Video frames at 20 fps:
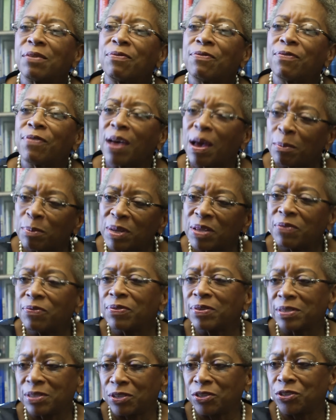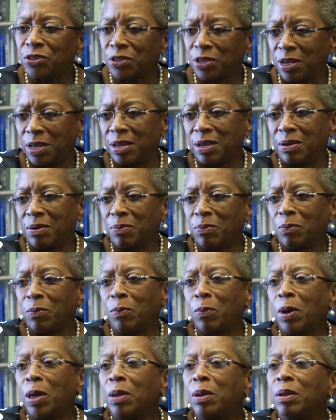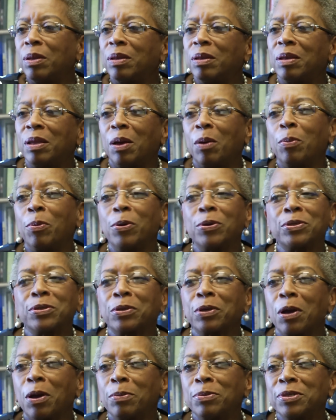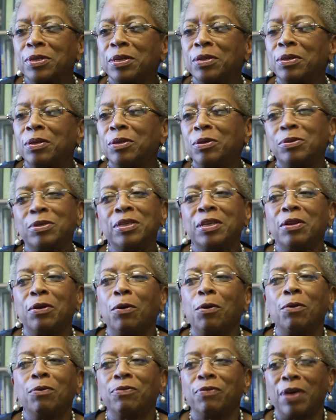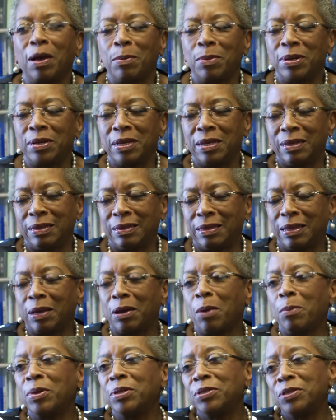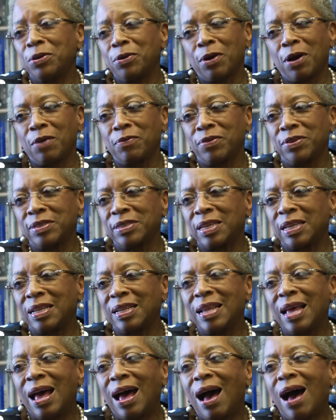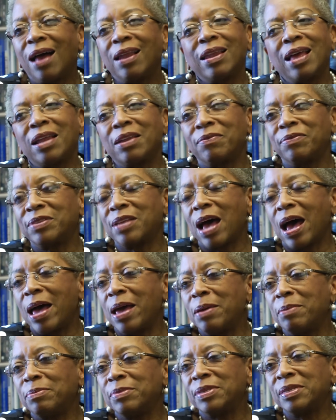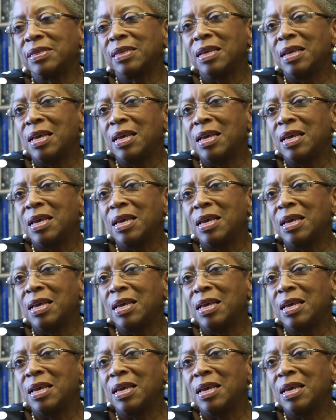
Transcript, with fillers: family physician, when a person comes in, you see the whole family. They come into your office, and a lot of times